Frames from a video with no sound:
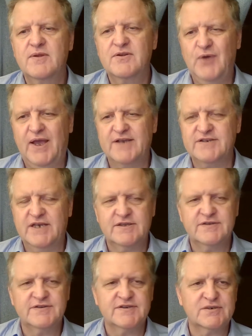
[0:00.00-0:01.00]
It's
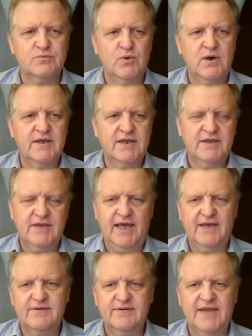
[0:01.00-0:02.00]
translated as this one, and yeah,
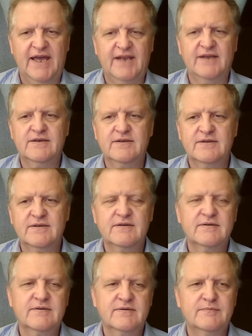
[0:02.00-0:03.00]
denne.
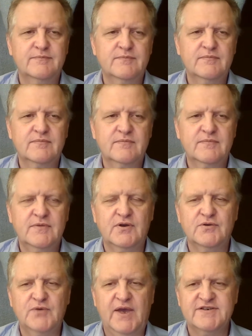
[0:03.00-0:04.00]
You
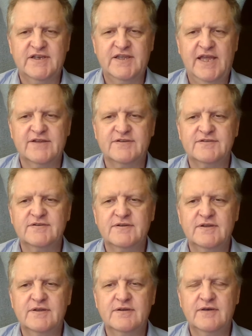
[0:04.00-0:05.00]
can translate that as,
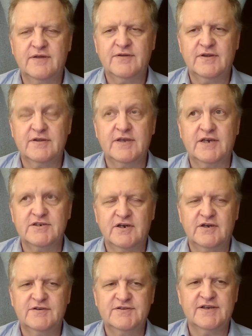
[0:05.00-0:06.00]
I think the
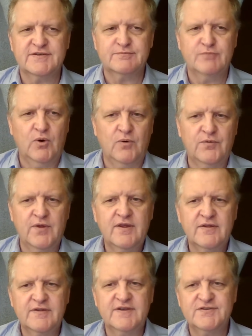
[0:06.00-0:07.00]
dictionary says both
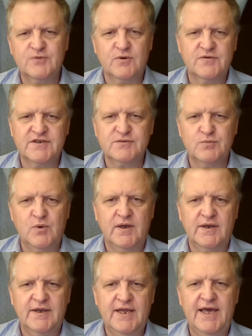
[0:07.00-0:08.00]
this or this
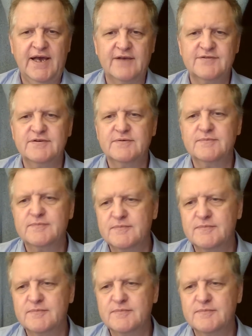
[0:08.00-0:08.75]
one. Next.